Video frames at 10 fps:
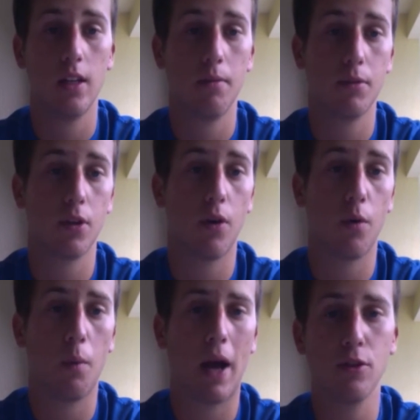So
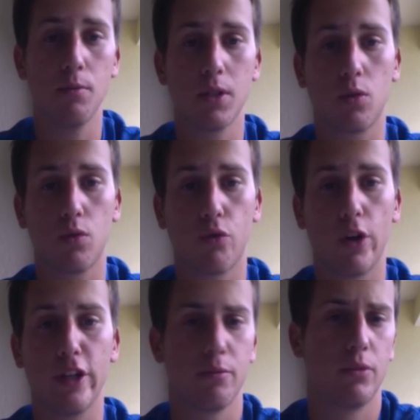I do miss old
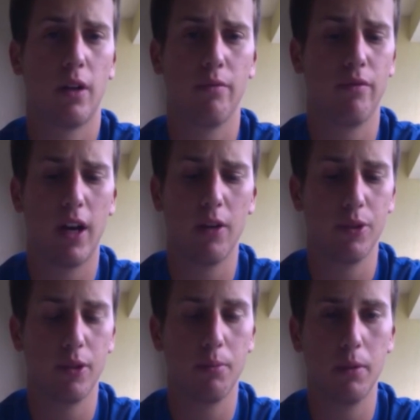friends, but I'm fine
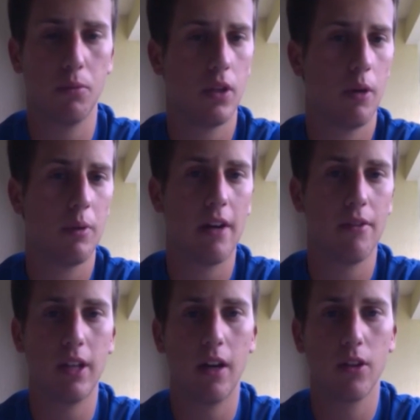with the people that we have
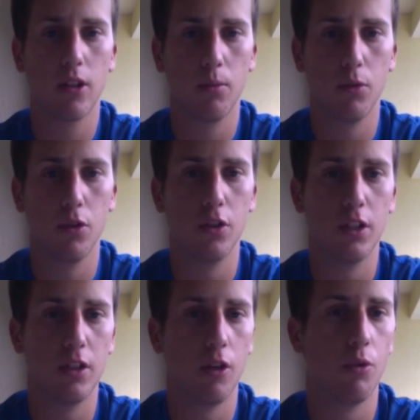now in the community.
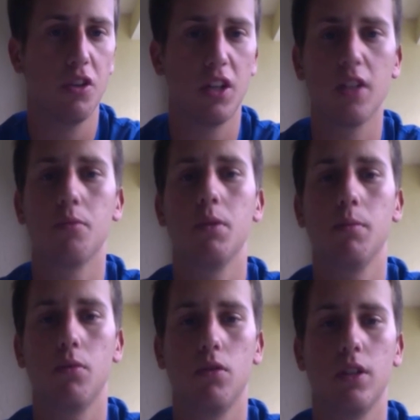They're really nice
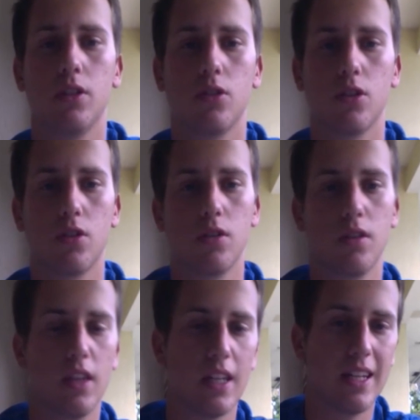people. It's just
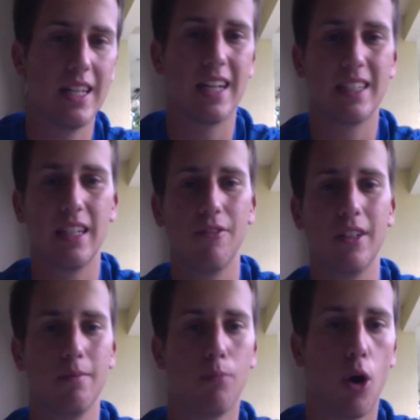the inactivity
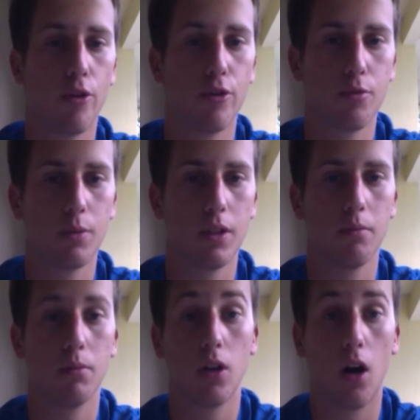bothers me,
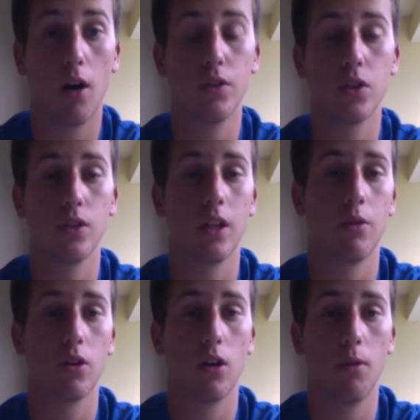but obviously that will
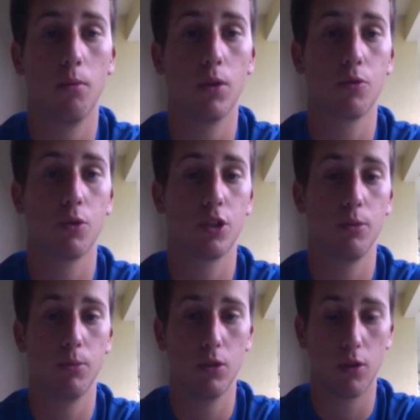come once Rush Team
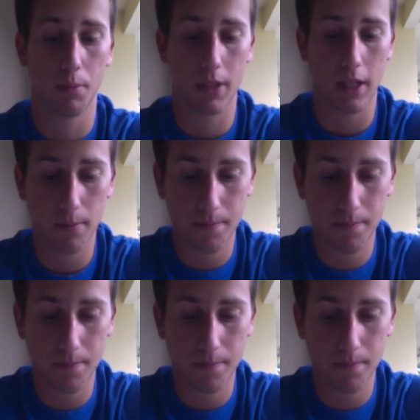2 comes out.